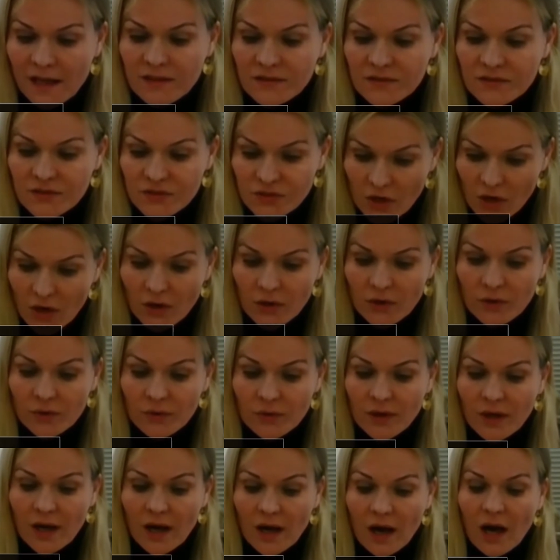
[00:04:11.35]

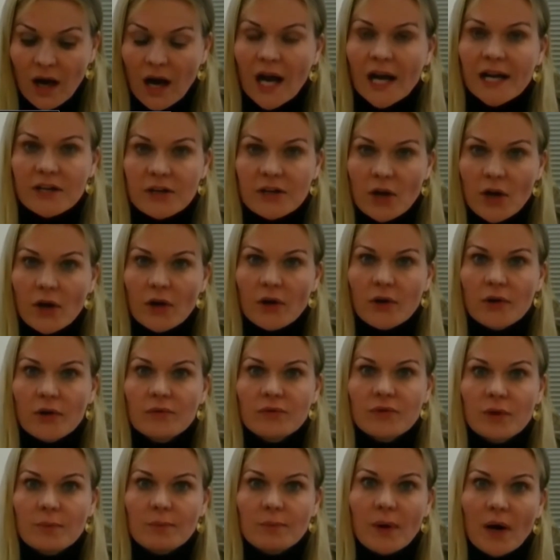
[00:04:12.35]
So I
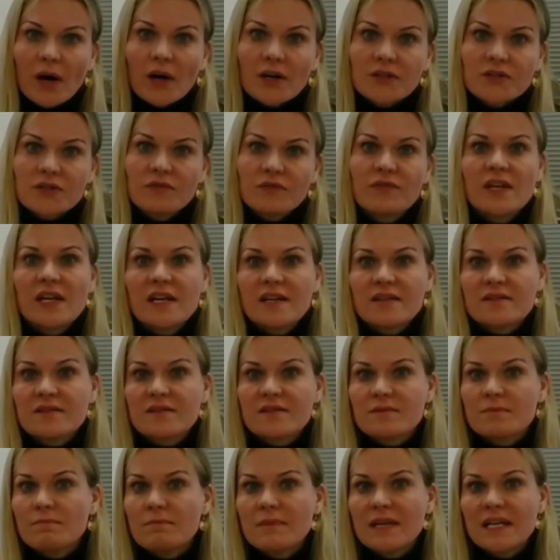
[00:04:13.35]
know that part of
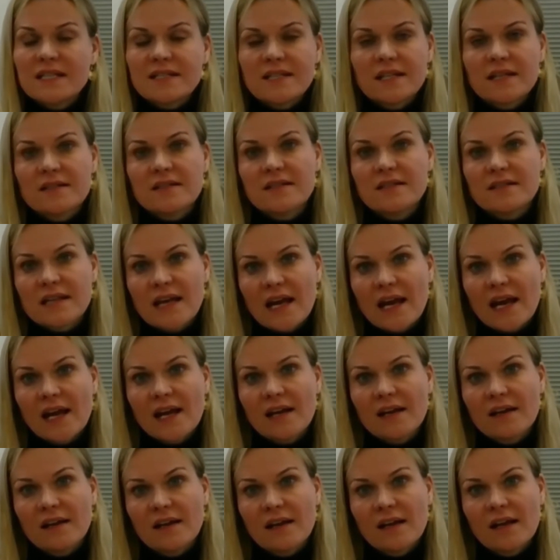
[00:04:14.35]
this meeting
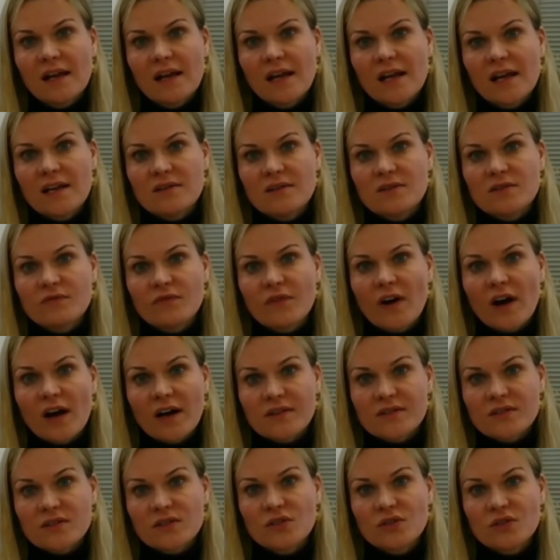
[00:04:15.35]
today is for
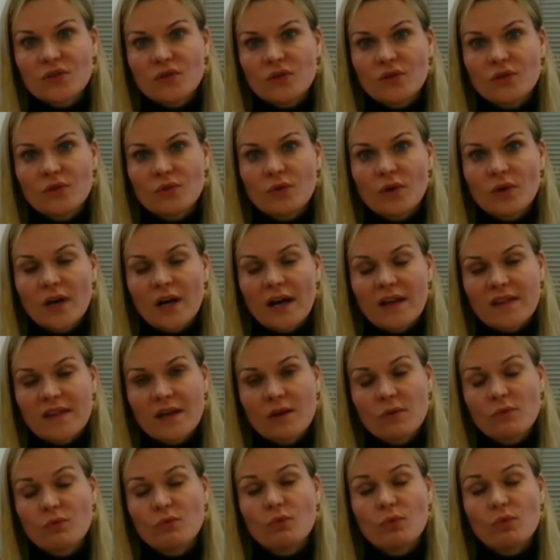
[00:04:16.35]
us to, I
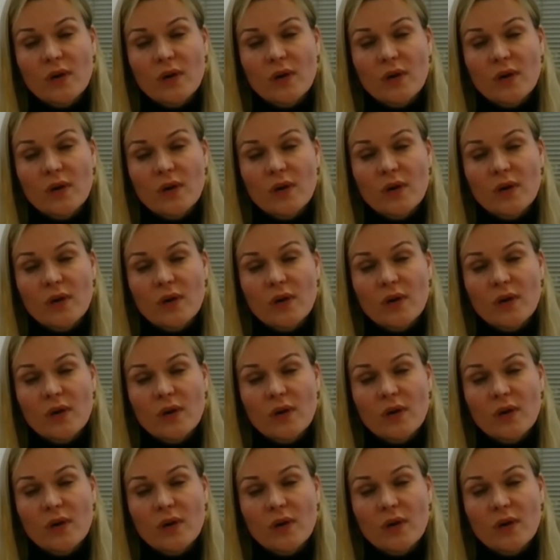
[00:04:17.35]
think,